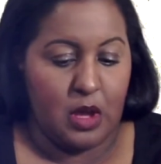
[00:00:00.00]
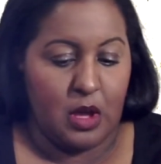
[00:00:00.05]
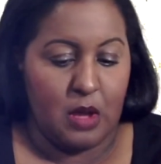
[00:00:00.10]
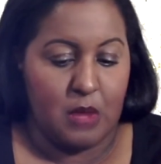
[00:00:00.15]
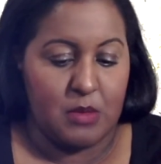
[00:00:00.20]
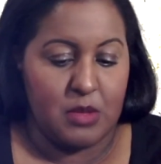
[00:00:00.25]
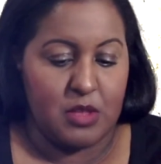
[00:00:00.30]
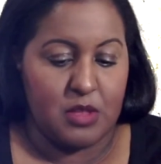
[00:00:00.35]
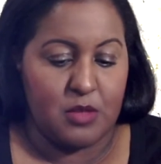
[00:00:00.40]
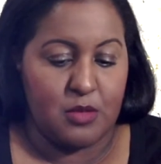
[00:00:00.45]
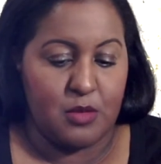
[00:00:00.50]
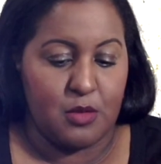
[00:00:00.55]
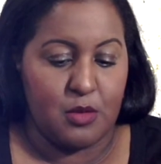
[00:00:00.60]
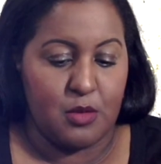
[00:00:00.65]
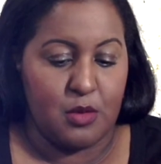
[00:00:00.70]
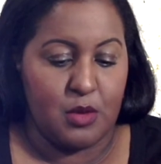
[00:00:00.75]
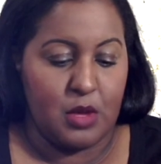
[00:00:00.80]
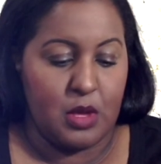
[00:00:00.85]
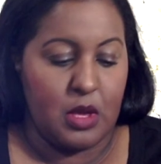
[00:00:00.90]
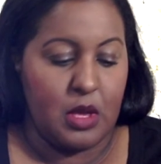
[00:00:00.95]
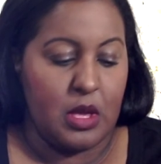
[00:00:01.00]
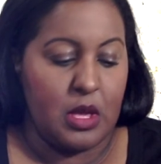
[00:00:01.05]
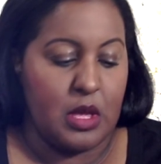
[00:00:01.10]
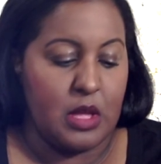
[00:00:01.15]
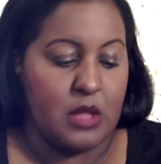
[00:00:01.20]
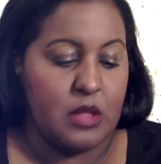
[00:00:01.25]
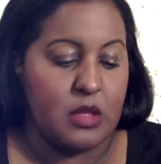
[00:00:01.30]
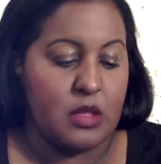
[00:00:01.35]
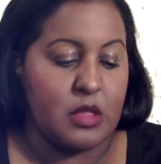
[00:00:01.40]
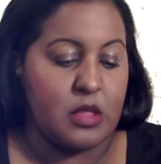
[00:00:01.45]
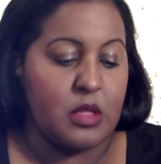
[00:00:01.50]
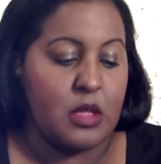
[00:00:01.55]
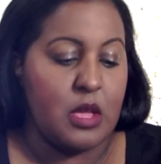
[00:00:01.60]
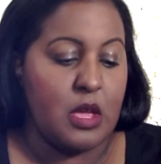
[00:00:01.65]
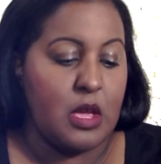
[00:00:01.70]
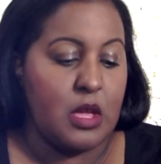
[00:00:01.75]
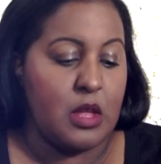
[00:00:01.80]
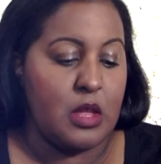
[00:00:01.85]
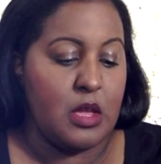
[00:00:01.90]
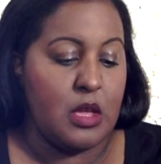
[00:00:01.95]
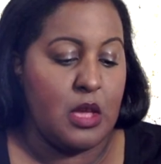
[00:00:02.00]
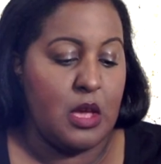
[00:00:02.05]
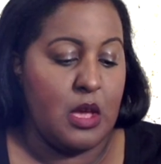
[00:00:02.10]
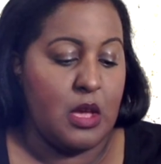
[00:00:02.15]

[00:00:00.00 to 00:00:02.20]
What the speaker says: I'm just gonna go ahead and just scan it,